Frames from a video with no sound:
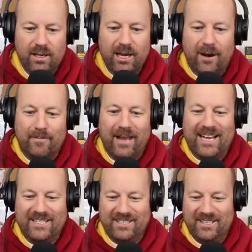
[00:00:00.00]
Karam
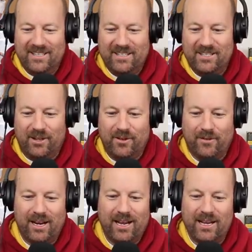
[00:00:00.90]
guys, tell the
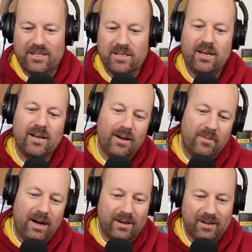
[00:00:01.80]
cricket guys,
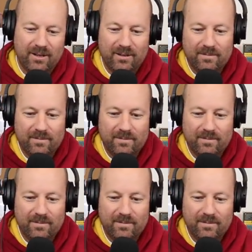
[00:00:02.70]
come on dude!